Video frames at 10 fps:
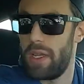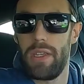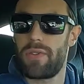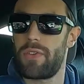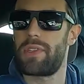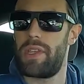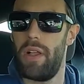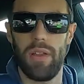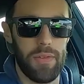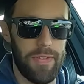it is for
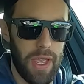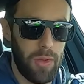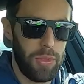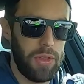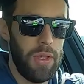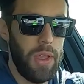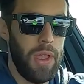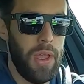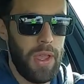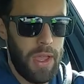sale and available.
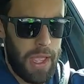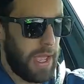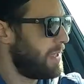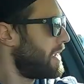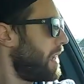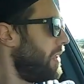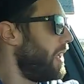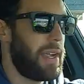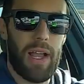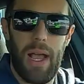It's got a
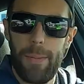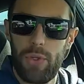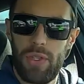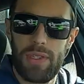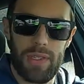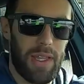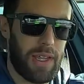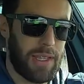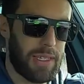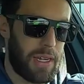lot of options, and like
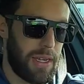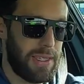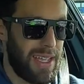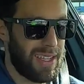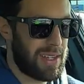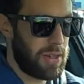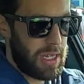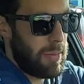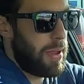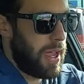I said, it is the
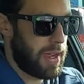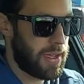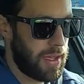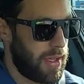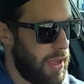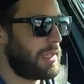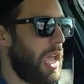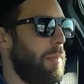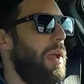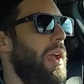SRT Pack,
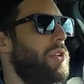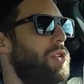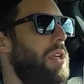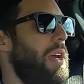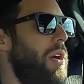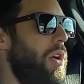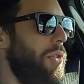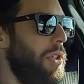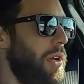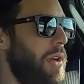Scat Pack. So you got all
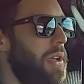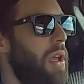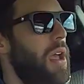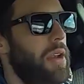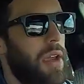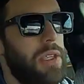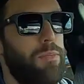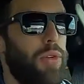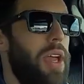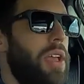the nice
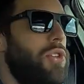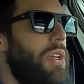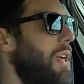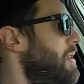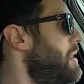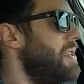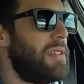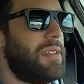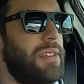brakes, you got the decent